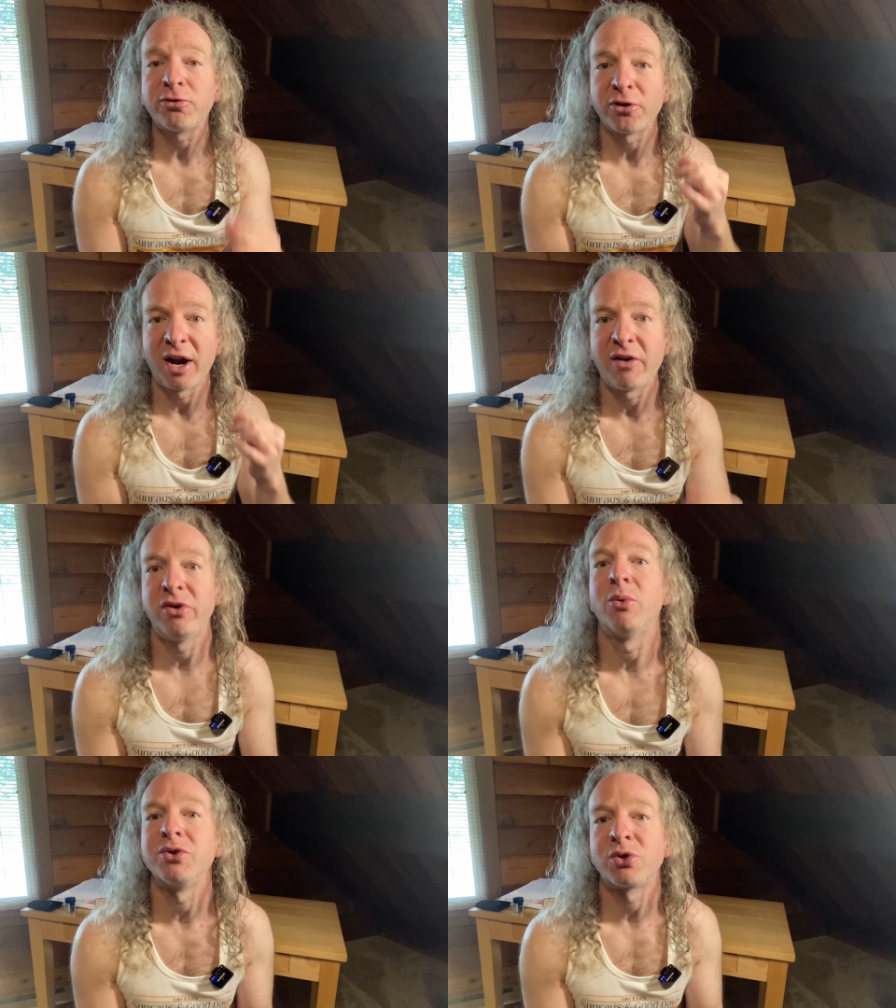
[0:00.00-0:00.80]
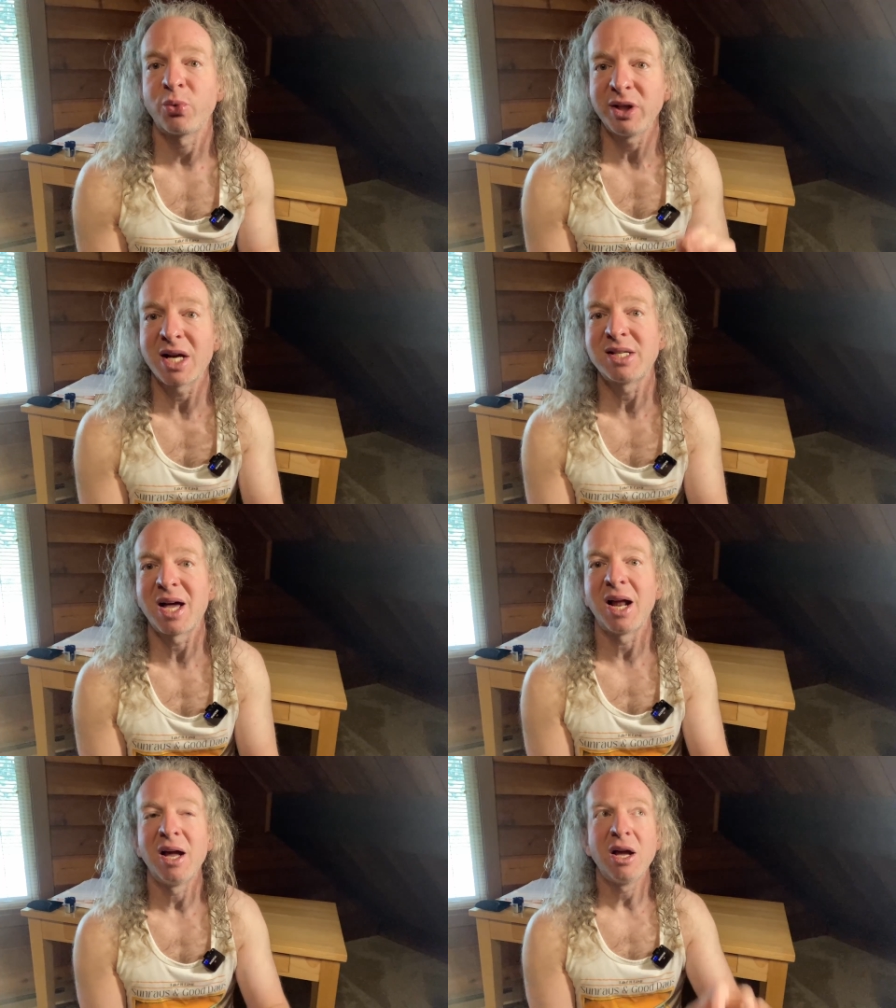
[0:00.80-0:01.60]
for everyone. So realize
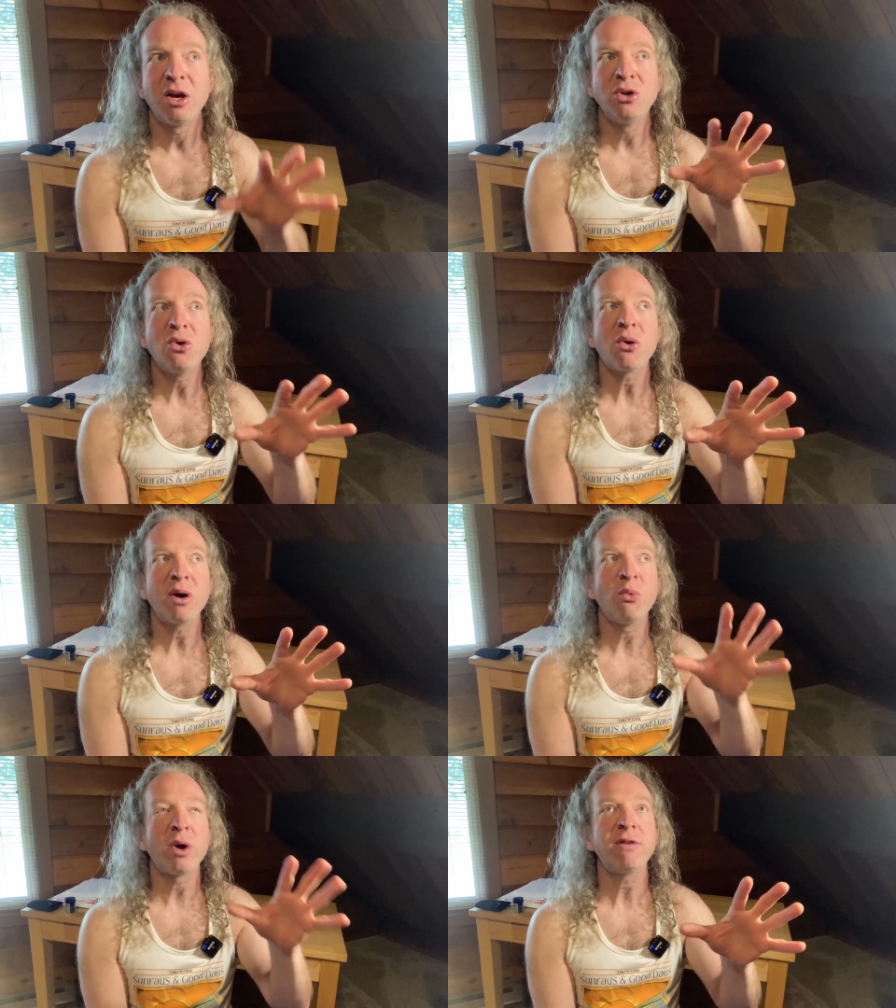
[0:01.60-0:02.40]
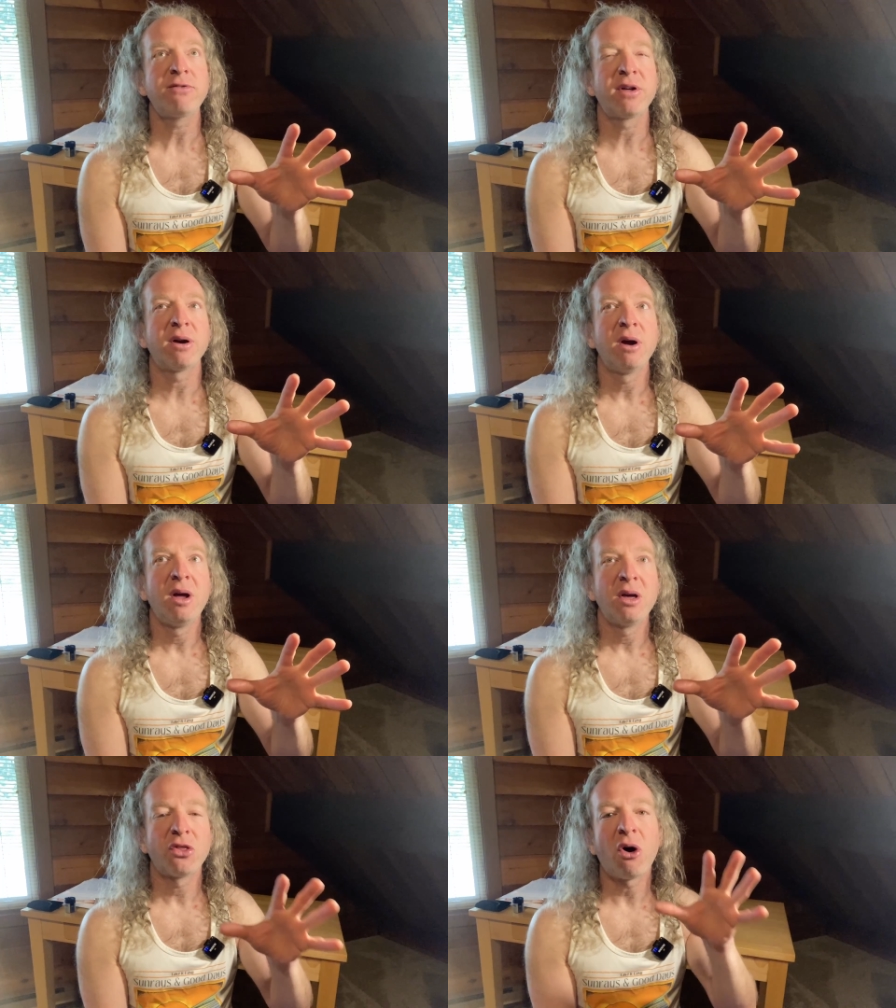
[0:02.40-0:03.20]
that you are in one of the,
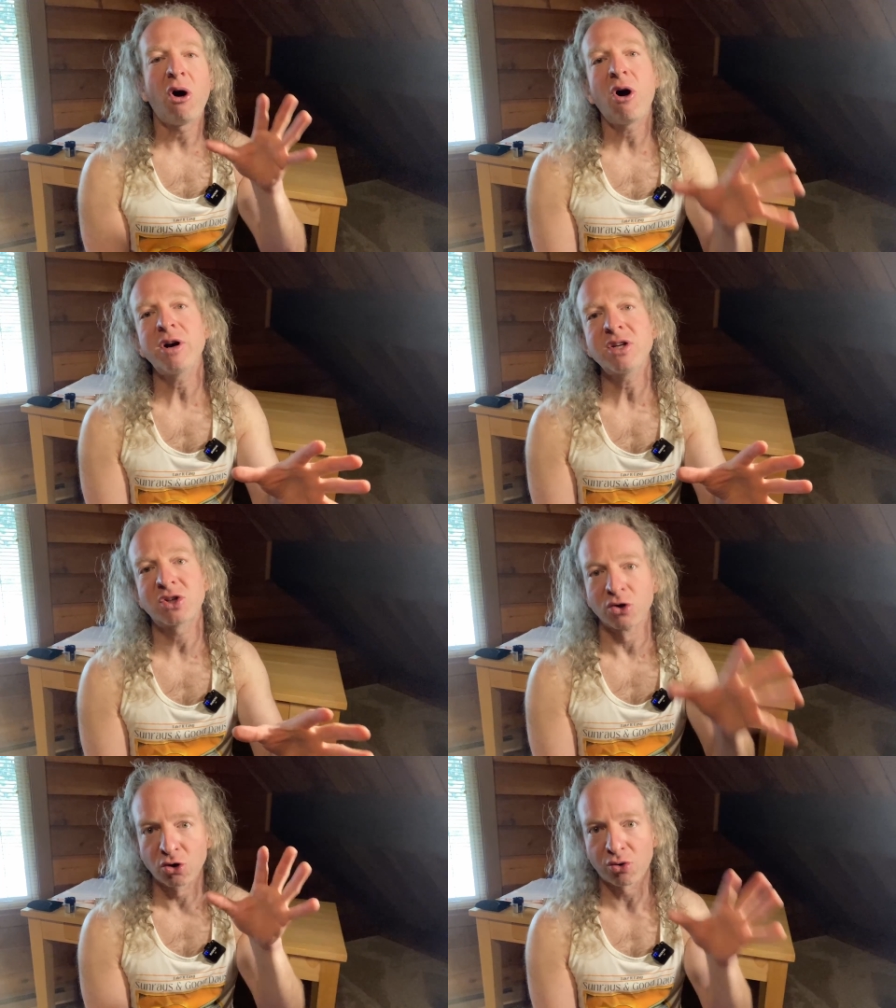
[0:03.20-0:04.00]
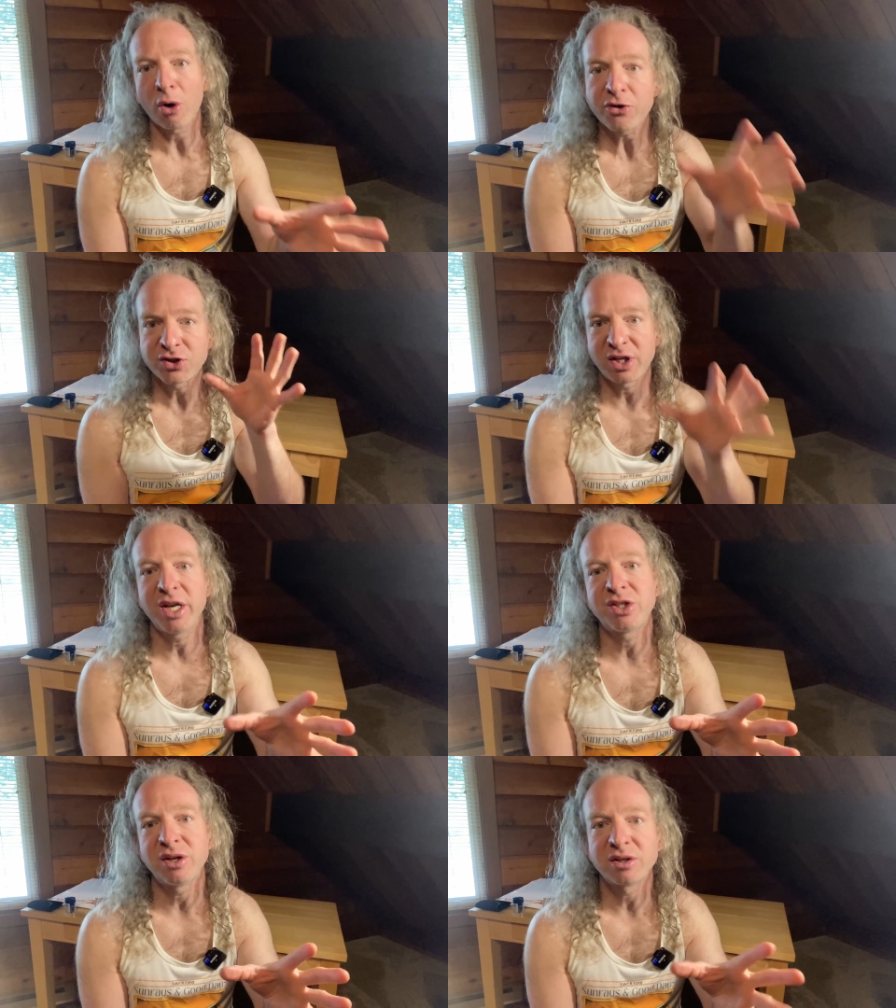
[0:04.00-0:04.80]
the hardest growth
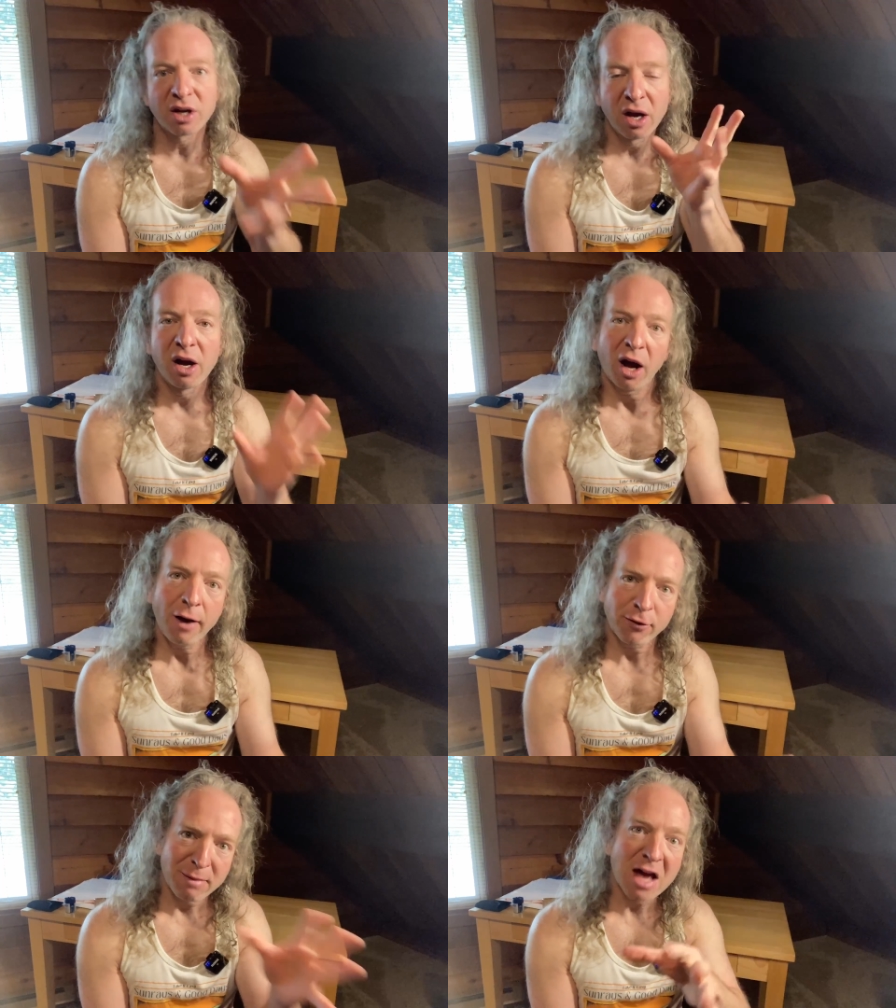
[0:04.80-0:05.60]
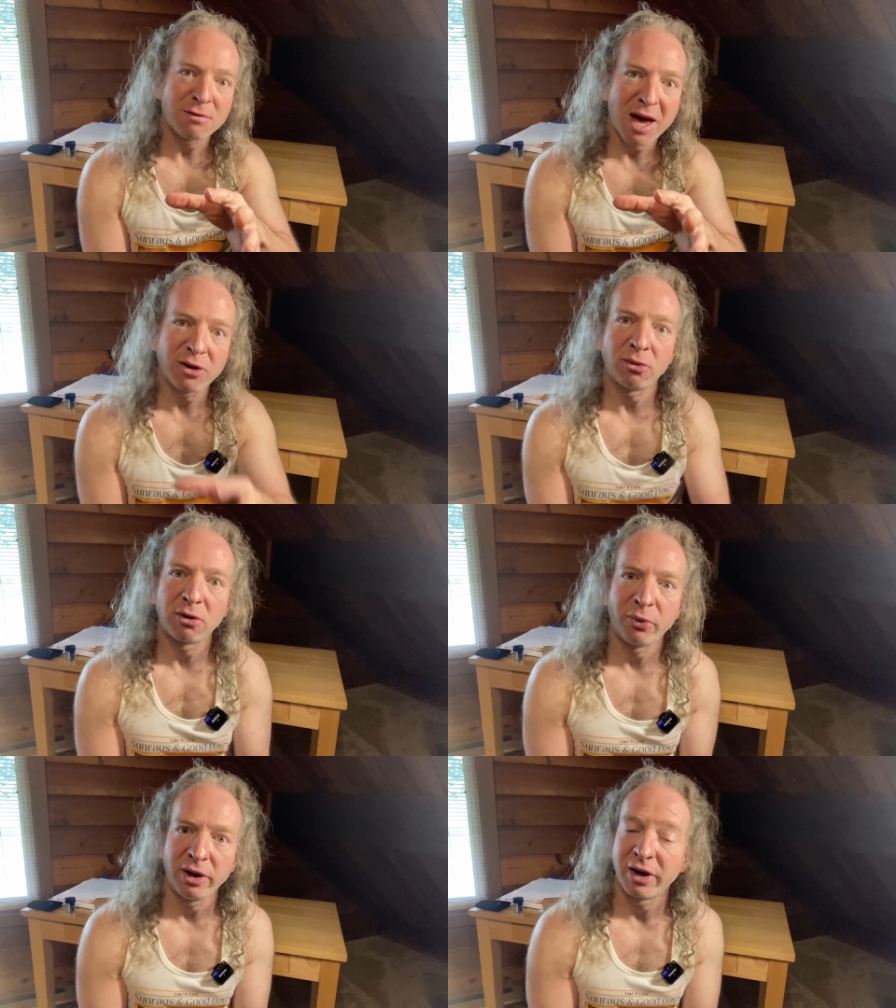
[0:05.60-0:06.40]
stages of your mathematical career.